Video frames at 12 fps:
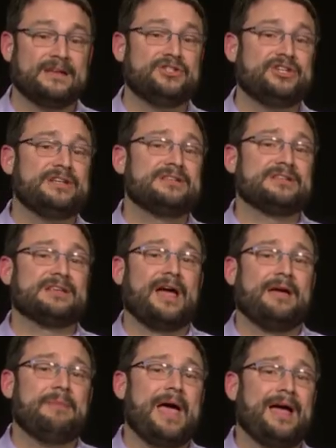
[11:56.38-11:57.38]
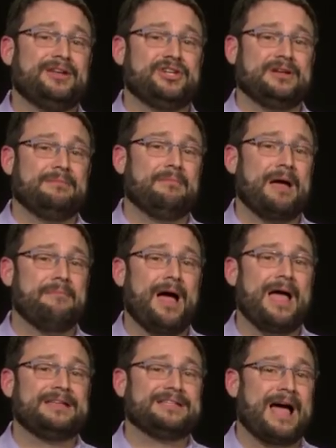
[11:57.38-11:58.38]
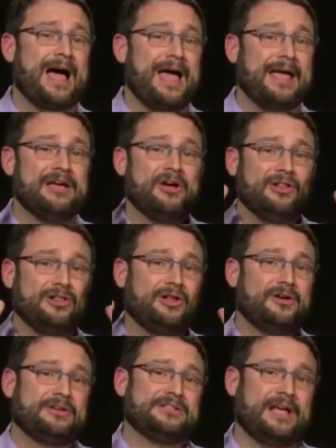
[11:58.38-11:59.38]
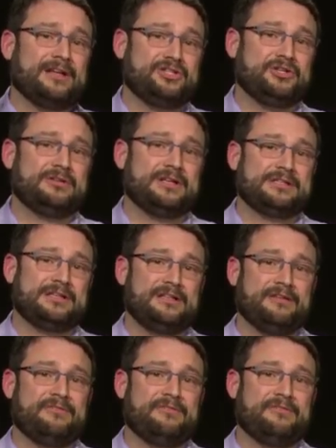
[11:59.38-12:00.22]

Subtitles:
Jesus, I imagine, in my mind's eye, looks at Judas in the